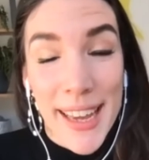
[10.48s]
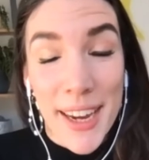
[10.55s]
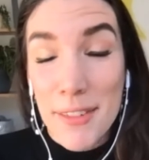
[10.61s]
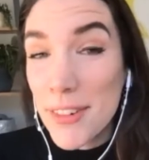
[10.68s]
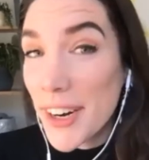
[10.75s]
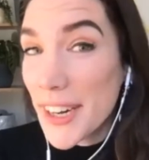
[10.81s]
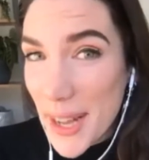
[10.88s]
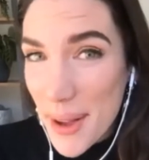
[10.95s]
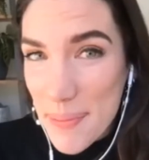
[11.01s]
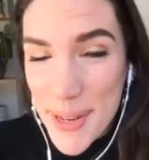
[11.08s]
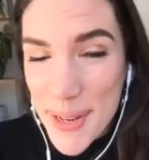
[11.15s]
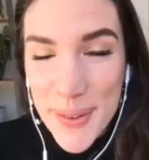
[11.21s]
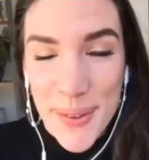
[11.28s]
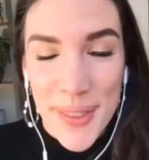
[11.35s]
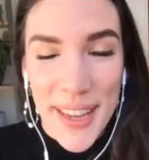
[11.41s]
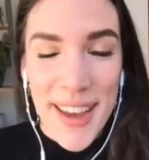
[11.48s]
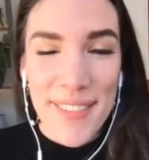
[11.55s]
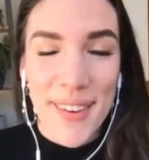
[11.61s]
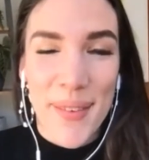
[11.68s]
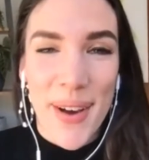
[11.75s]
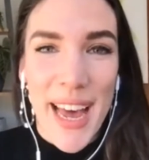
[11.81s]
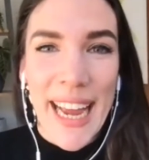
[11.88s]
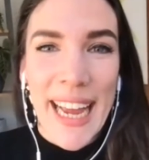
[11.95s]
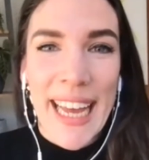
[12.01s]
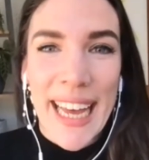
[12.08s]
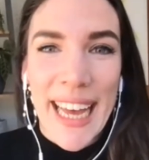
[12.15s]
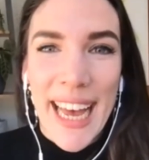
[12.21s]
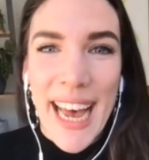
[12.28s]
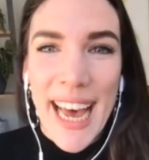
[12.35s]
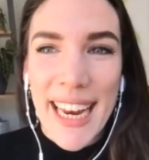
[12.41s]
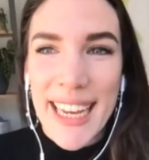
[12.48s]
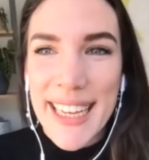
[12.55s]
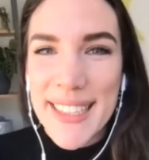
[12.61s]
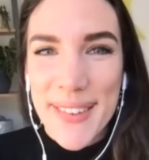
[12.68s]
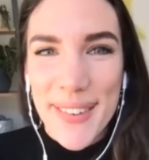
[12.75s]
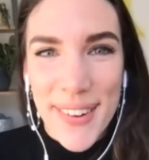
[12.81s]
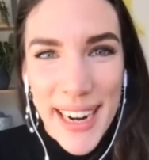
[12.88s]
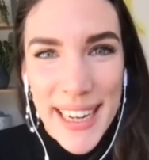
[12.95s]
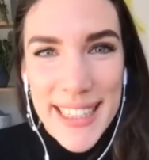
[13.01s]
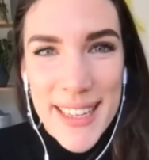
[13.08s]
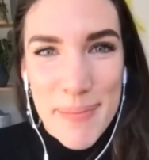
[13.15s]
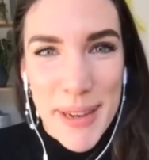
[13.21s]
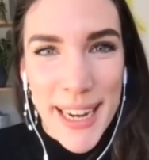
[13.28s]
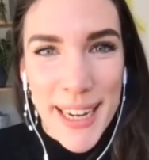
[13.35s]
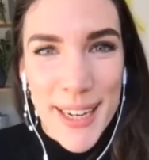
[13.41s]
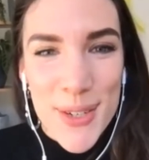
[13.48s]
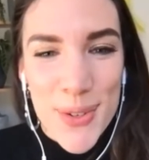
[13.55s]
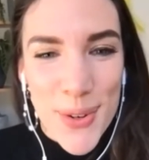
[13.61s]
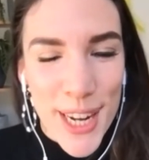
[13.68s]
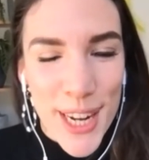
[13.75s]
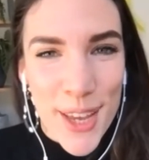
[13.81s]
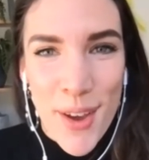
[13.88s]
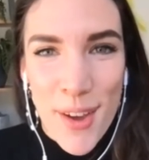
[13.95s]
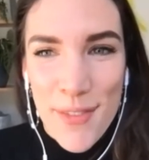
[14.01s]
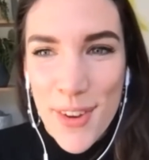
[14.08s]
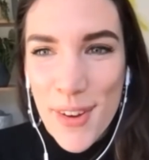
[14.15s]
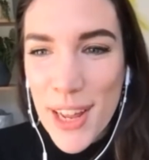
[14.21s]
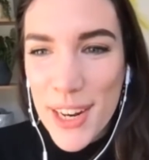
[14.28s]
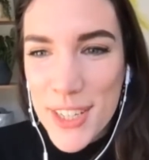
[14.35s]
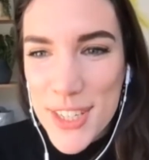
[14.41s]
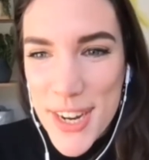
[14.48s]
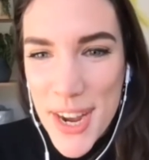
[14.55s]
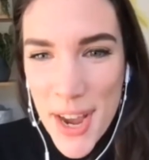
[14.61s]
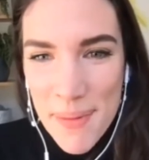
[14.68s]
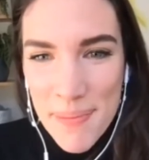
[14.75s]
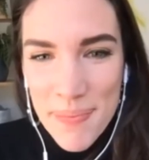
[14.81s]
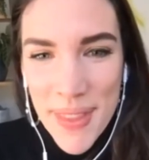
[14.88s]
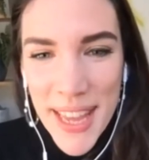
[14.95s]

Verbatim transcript: I run a company called The Ivy Way, and it is great to be joining you over your lunchtime.